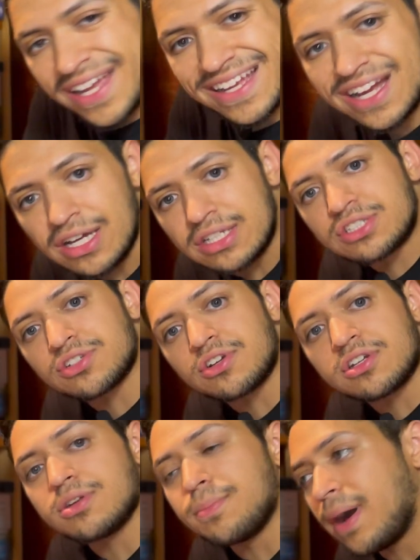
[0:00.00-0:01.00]
like a
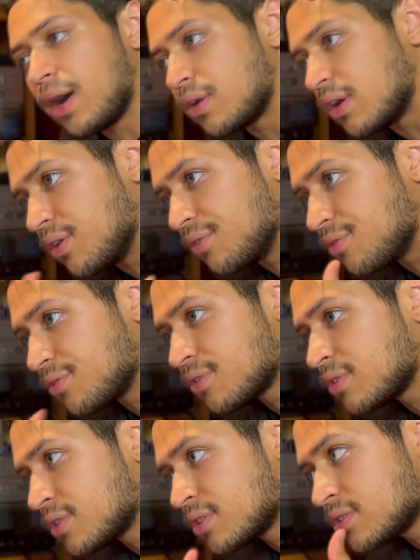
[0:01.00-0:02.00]
certain amount of
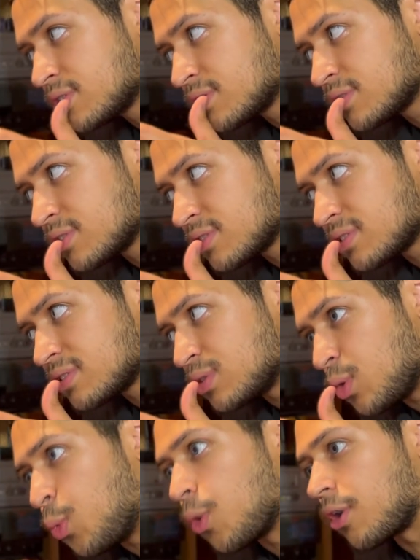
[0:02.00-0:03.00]

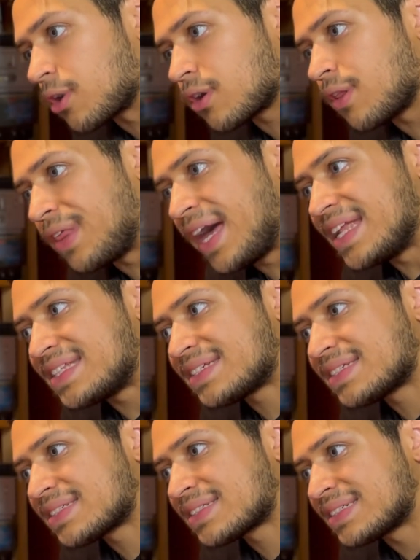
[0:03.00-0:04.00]
work
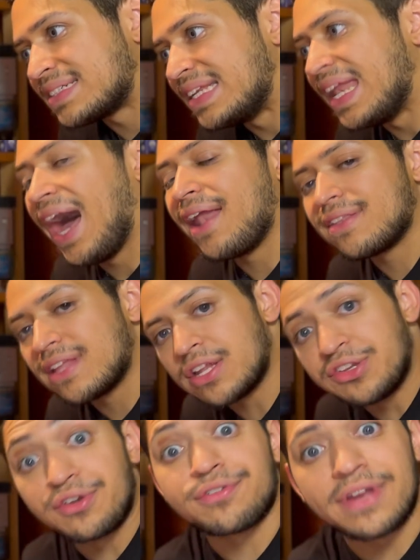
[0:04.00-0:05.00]
that's not in
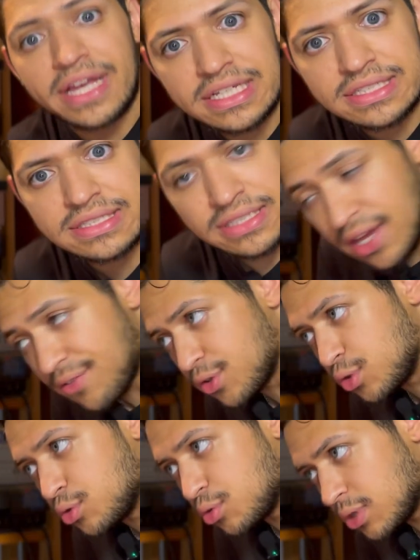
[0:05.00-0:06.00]
your face, if
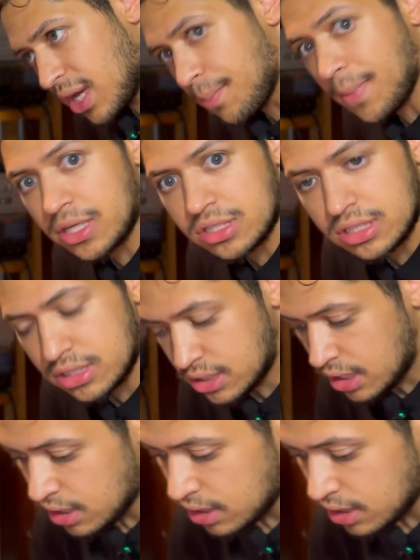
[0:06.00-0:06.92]
you get my gist.